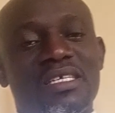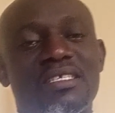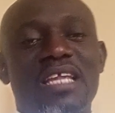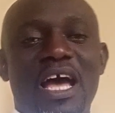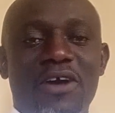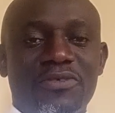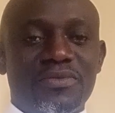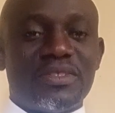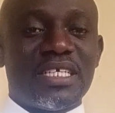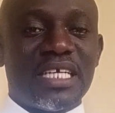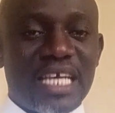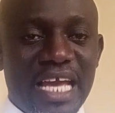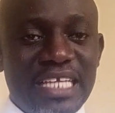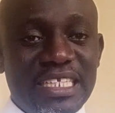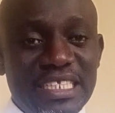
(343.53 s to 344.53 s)
Now,
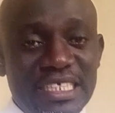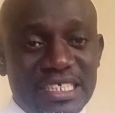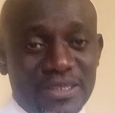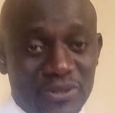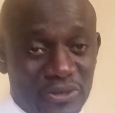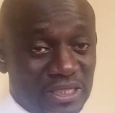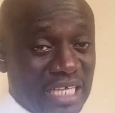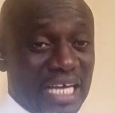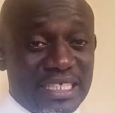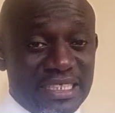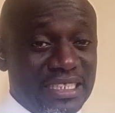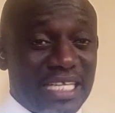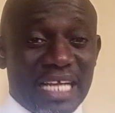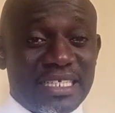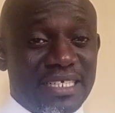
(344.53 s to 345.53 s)
any
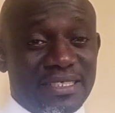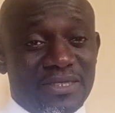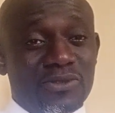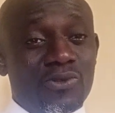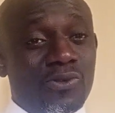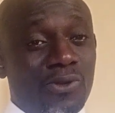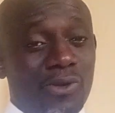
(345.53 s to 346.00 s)
society that there is no